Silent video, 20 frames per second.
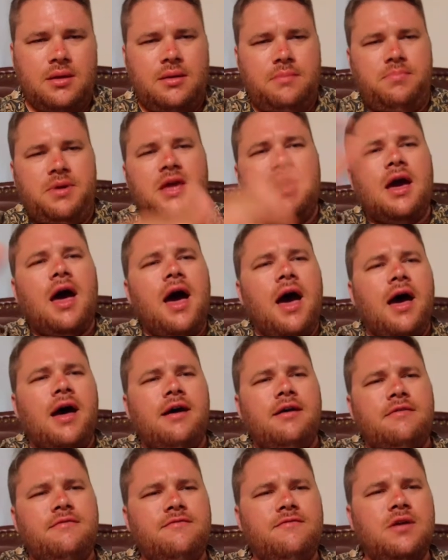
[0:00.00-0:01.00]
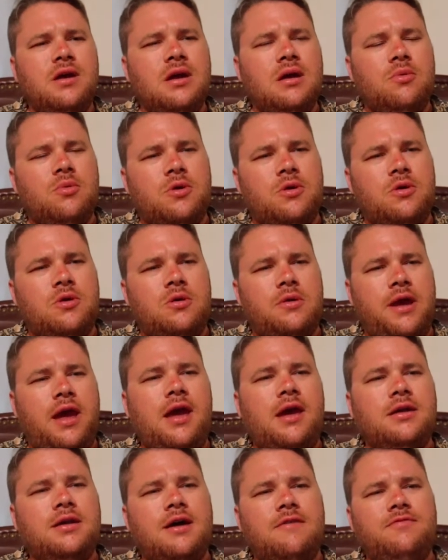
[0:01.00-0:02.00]
beehive, or
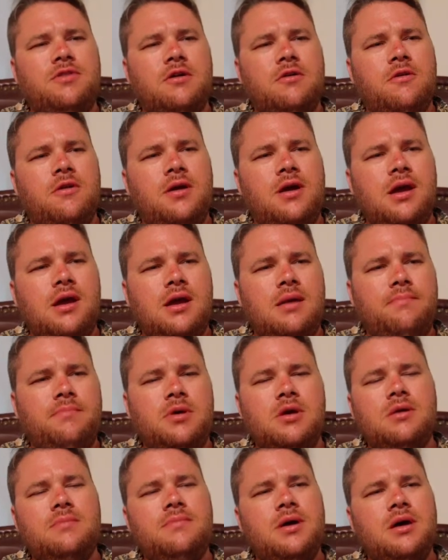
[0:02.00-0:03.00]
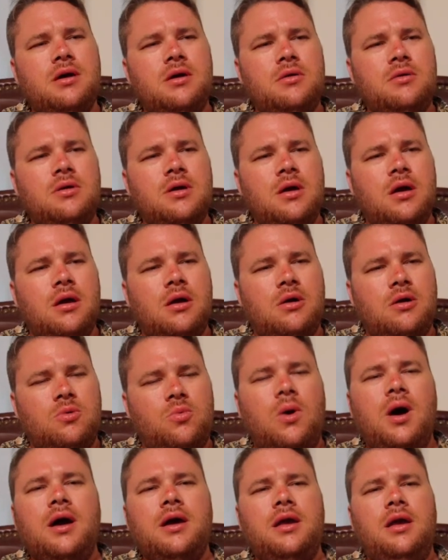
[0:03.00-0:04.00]
Gandalf the Grey and Bilbo are
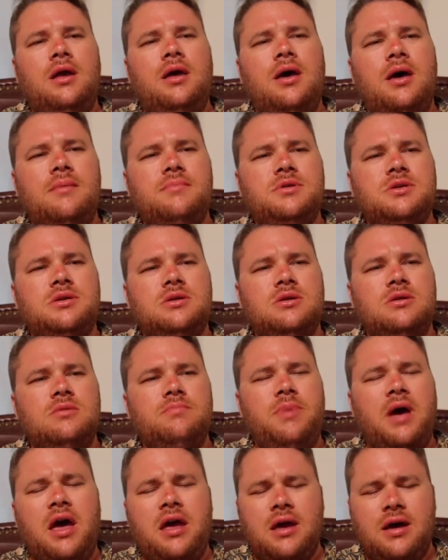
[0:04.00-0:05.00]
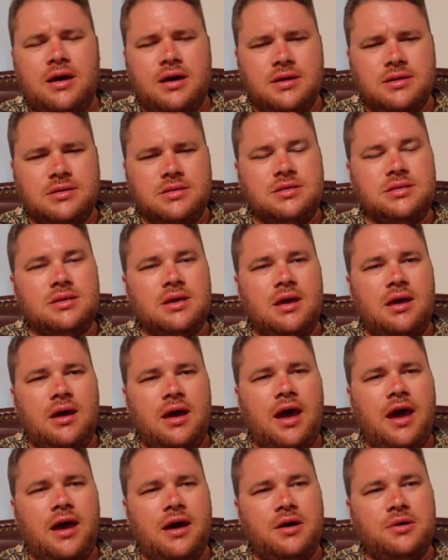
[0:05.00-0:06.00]
walking up to Bayon's
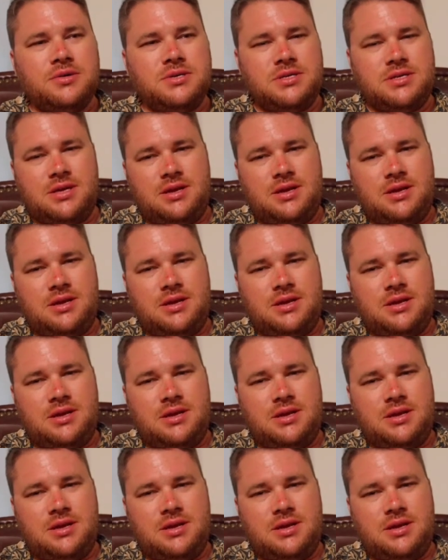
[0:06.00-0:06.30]
house,